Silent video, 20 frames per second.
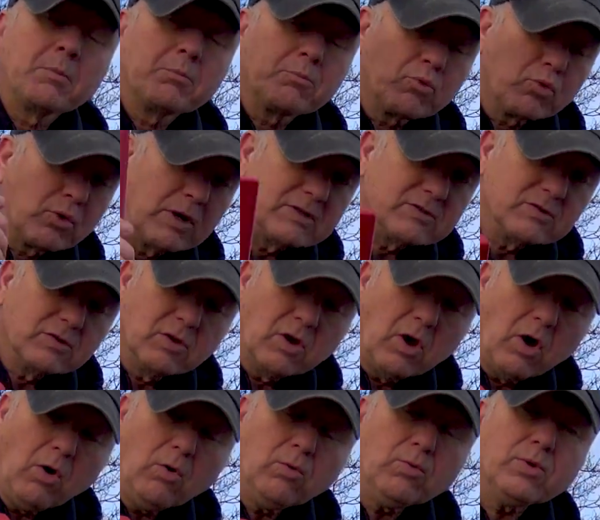press and
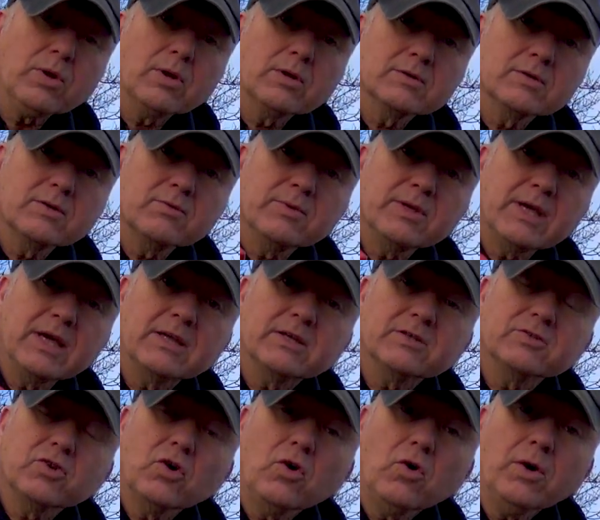hold till you get the
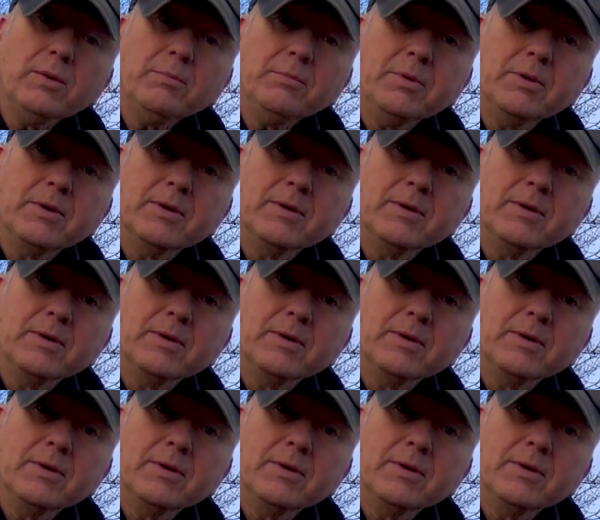chime.